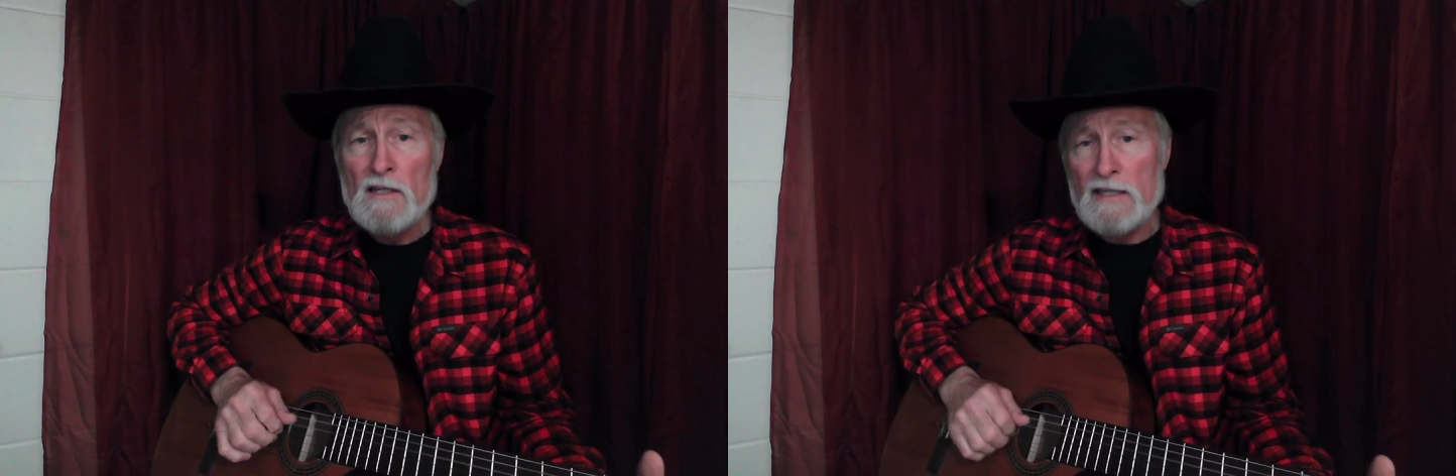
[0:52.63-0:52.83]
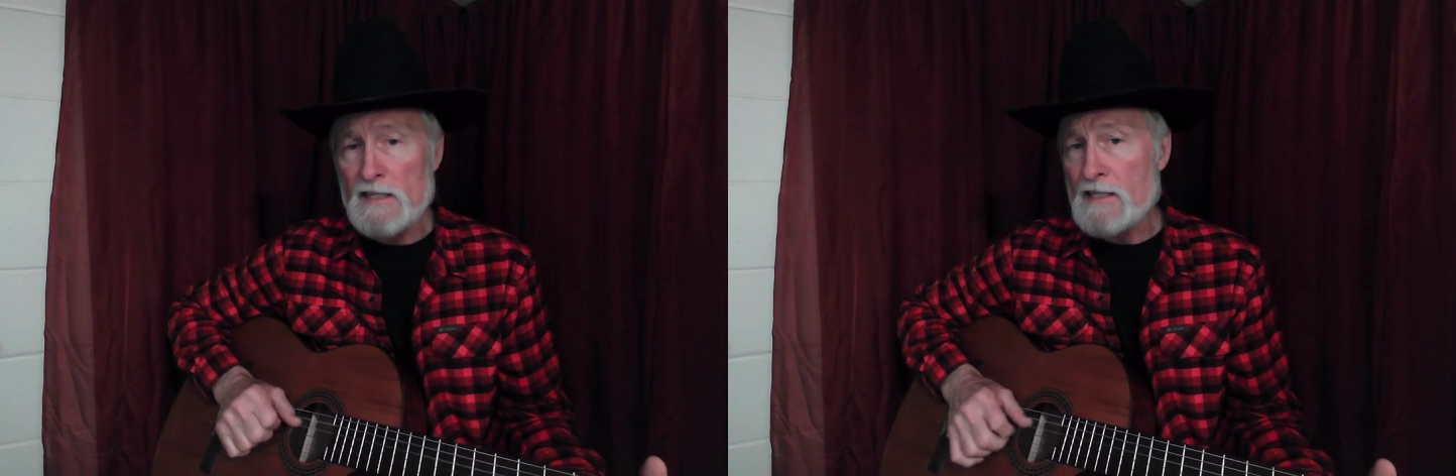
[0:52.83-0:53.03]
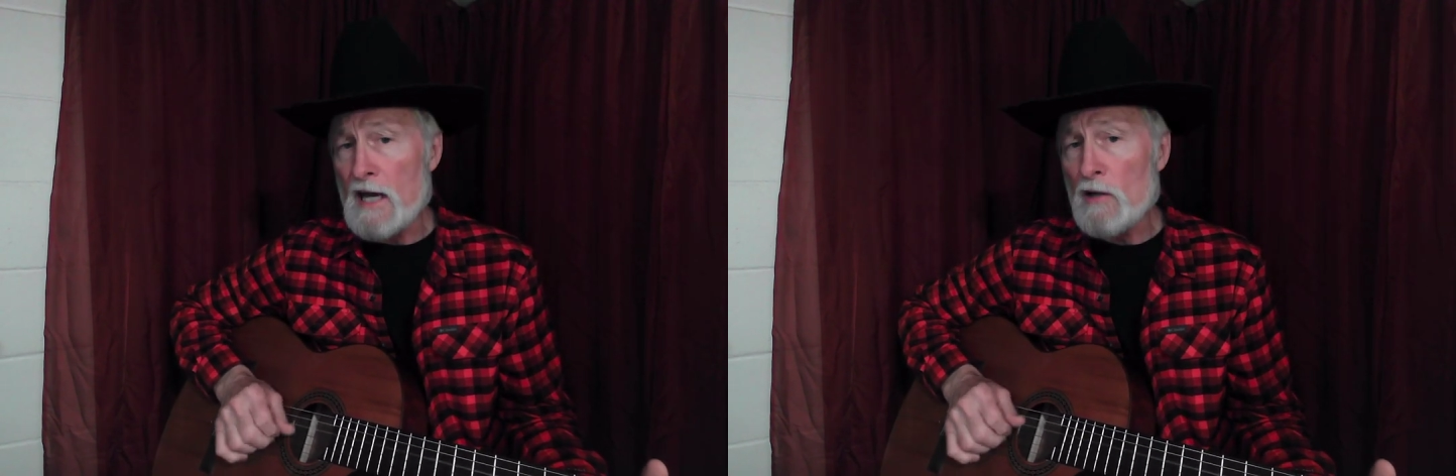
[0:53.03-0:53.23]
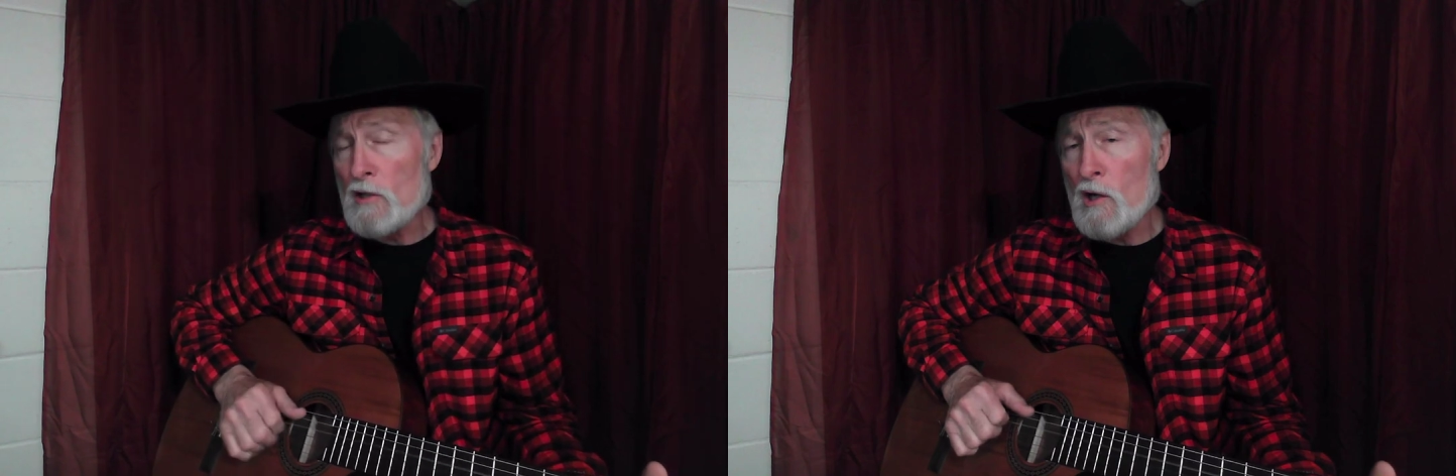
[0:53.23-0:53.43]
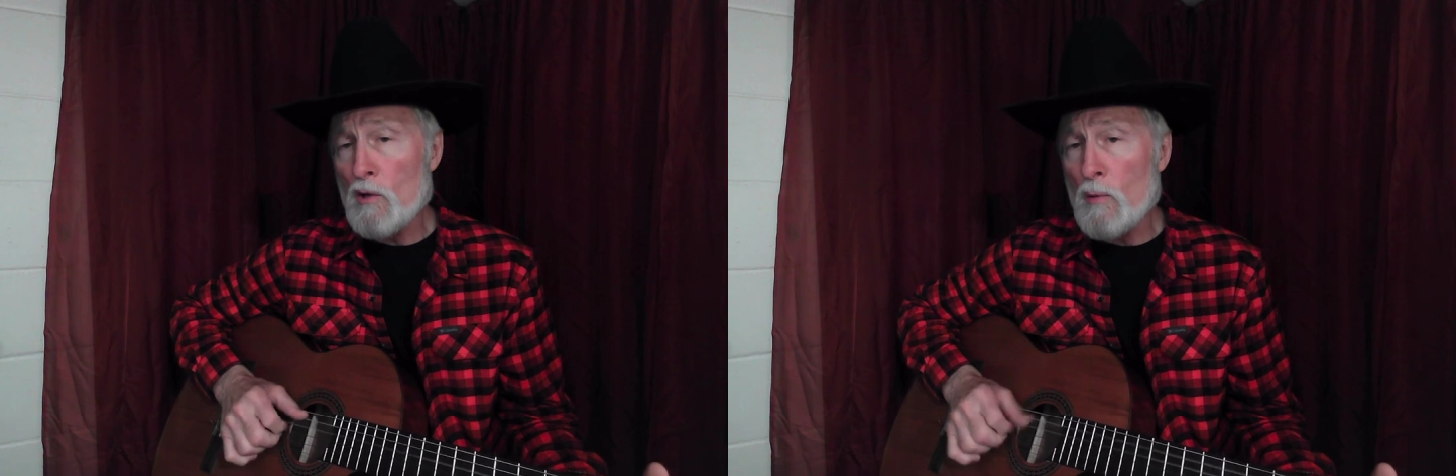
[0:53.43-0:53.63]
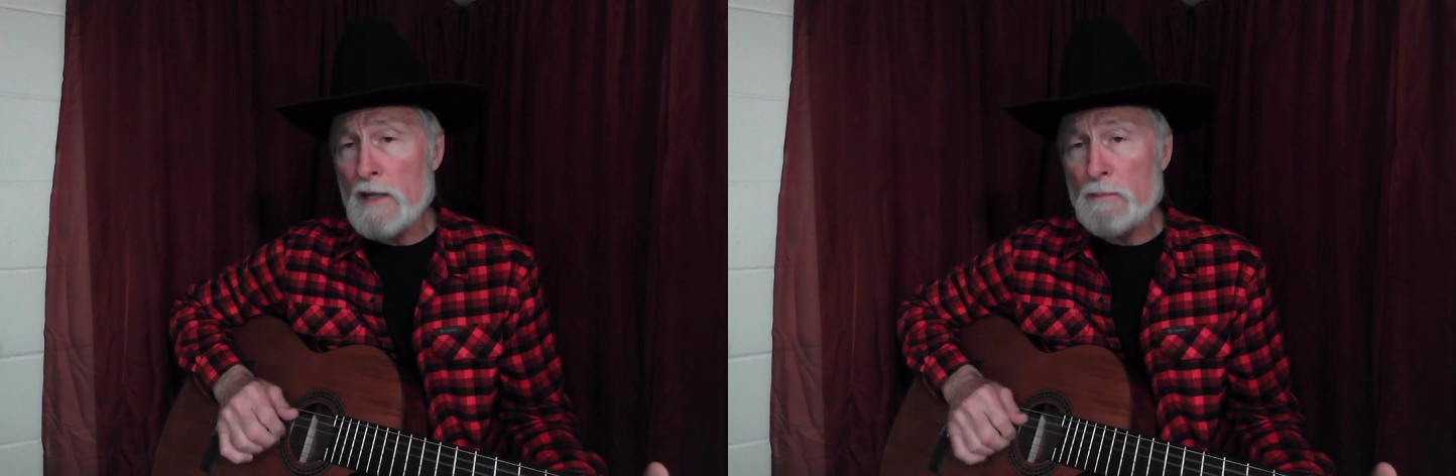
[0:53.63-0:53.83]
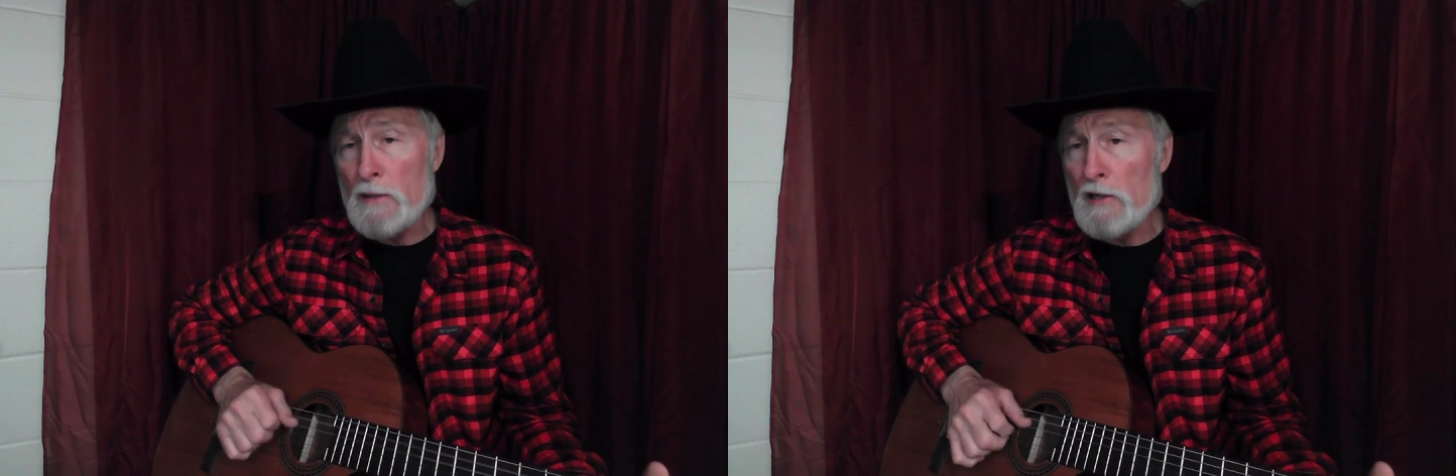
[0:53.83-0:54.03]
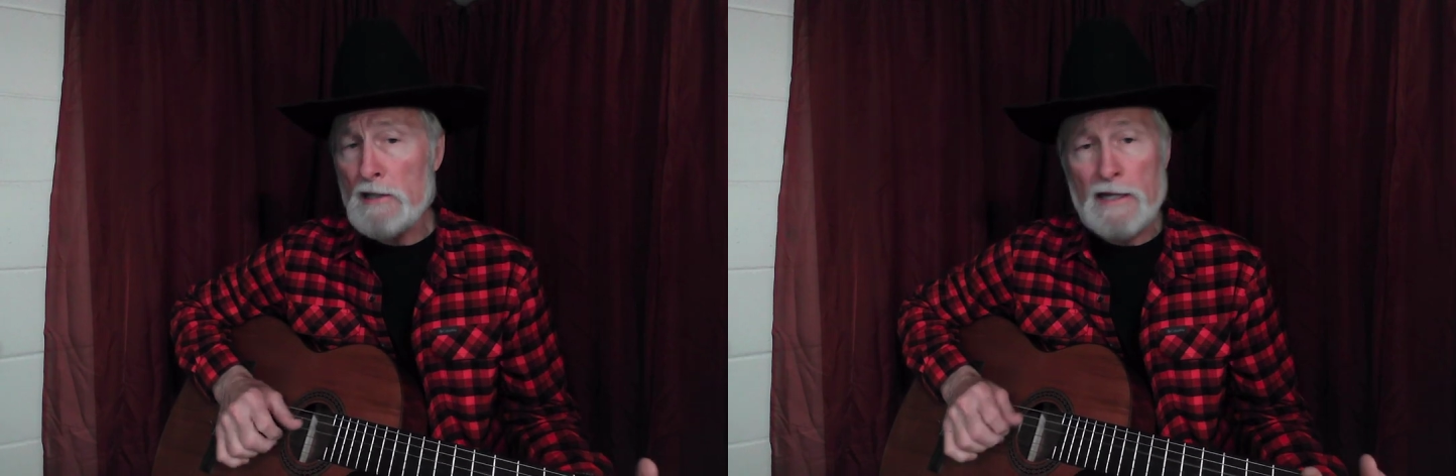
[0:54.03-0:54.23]
in a town called White
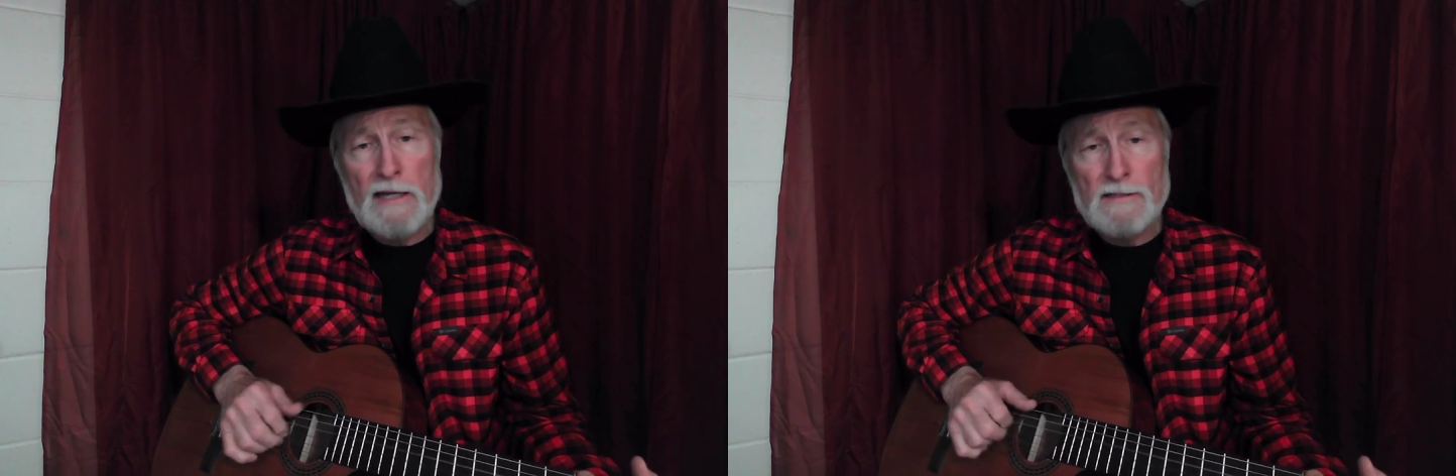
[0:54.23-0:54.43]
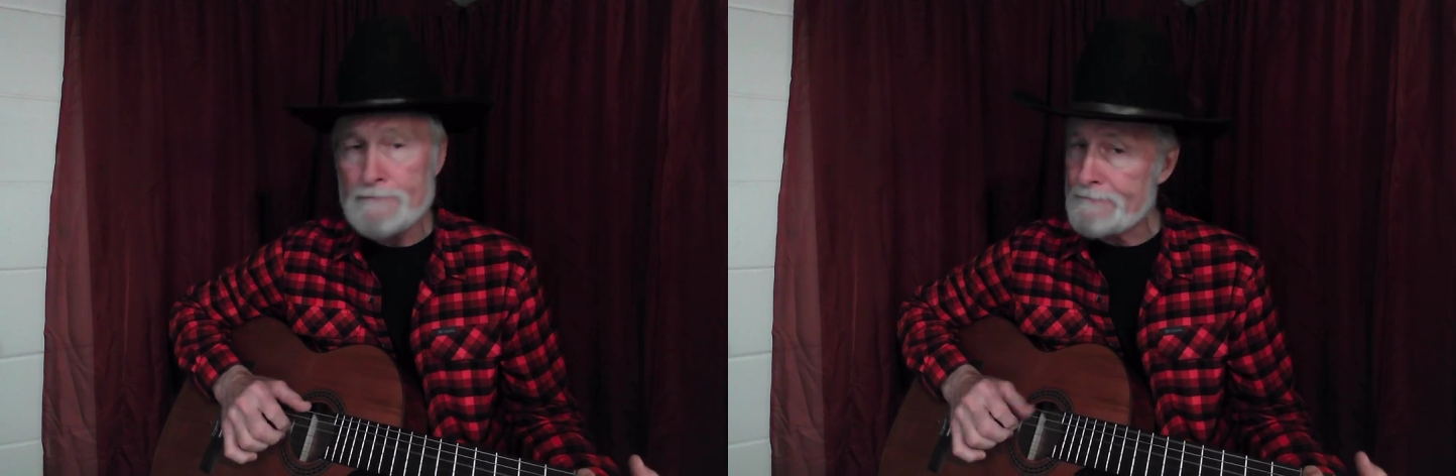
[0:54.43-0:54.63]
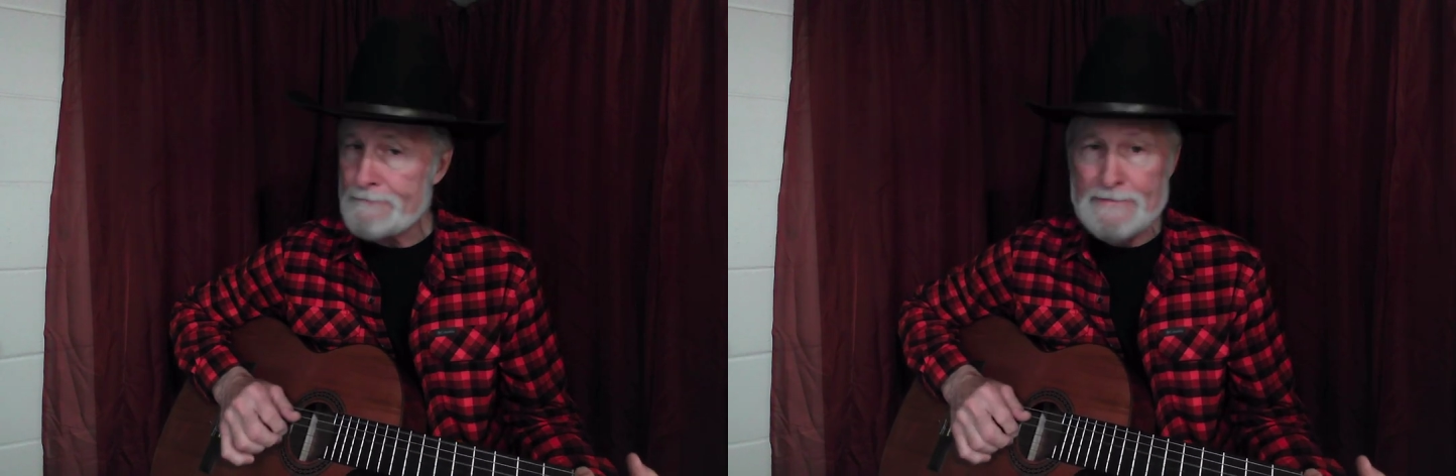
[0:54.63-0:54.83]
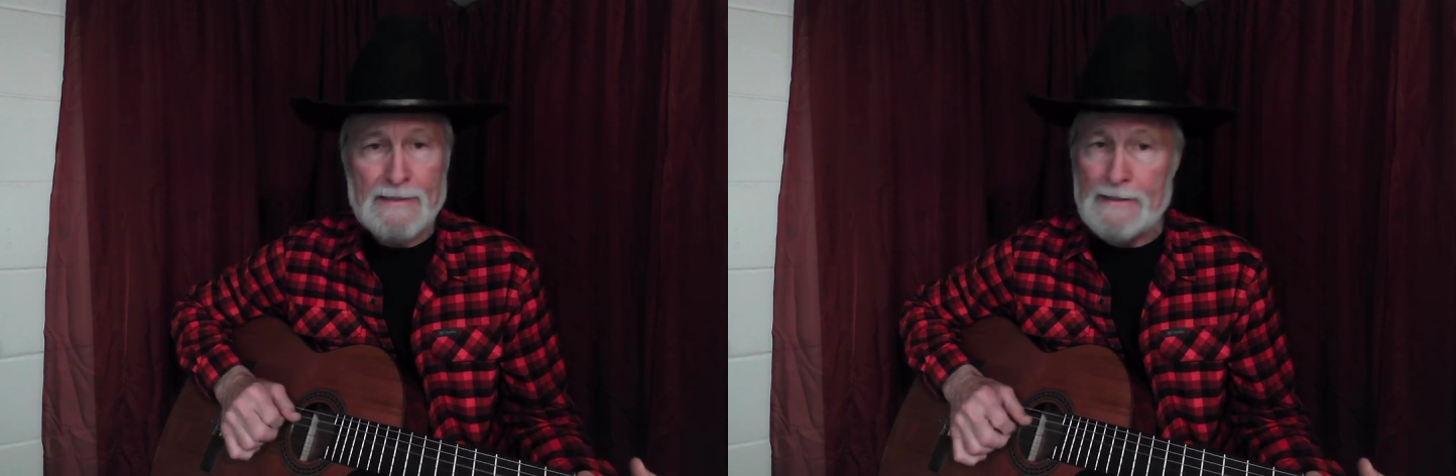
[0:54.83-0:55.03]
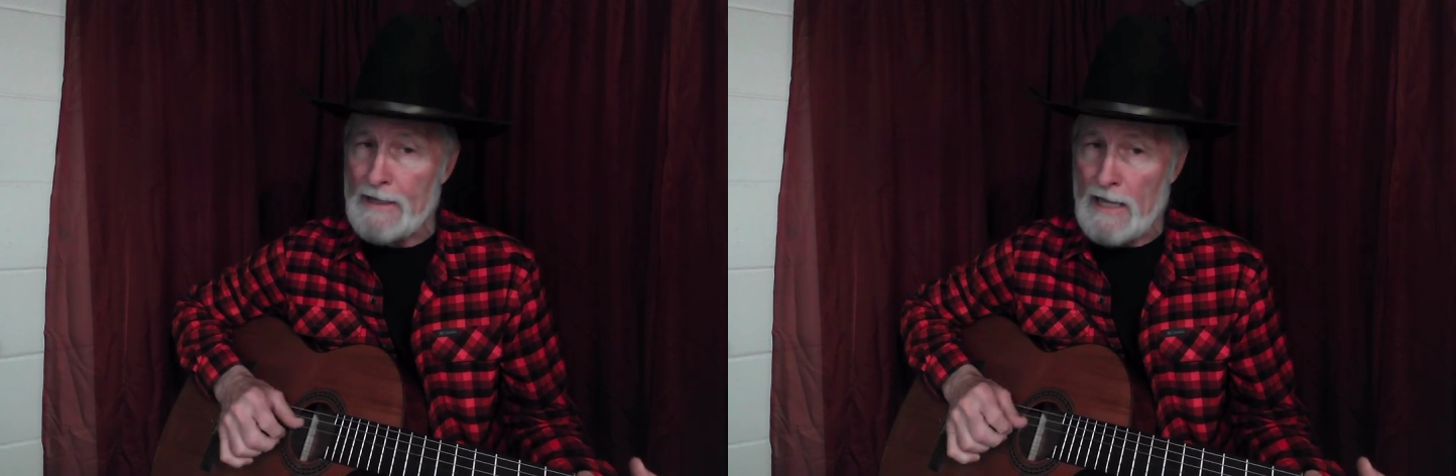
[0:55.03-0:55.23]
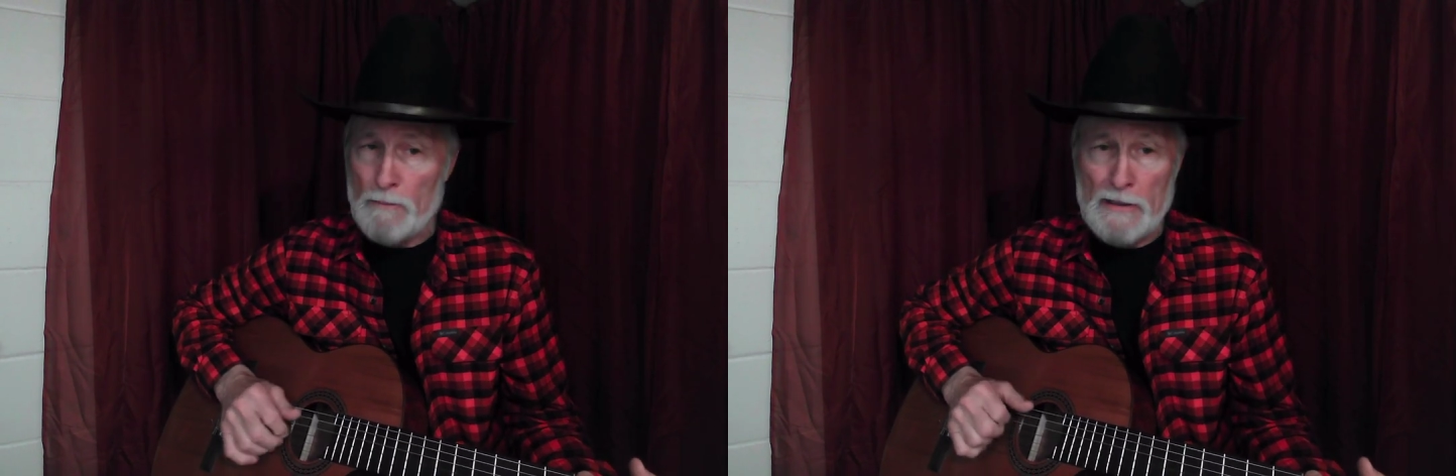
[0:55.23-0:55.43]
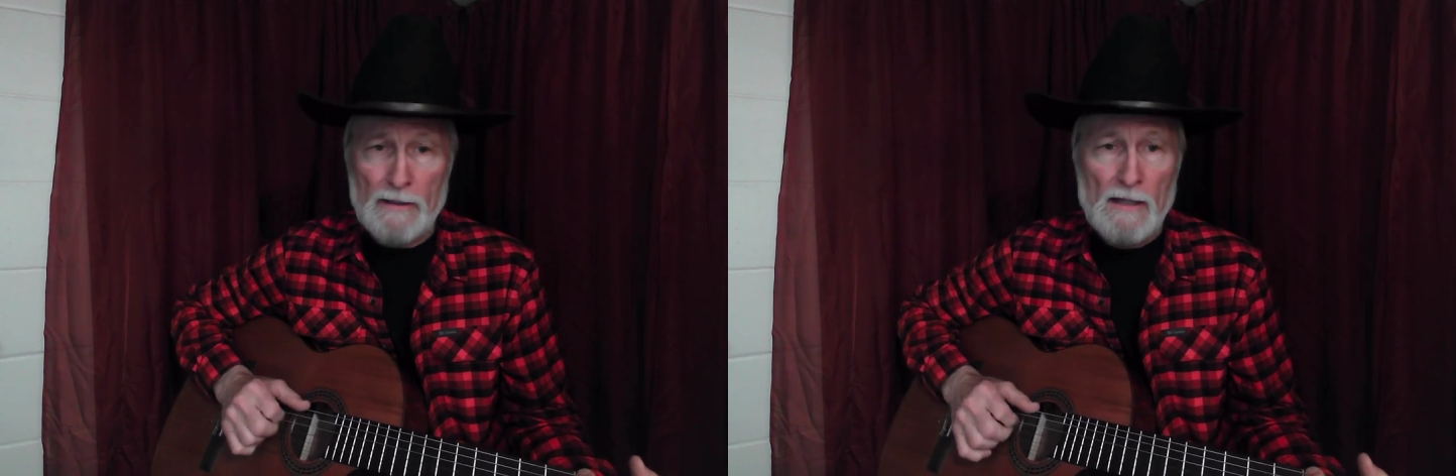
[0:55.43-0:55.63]
Bear Lake. Didn't happen.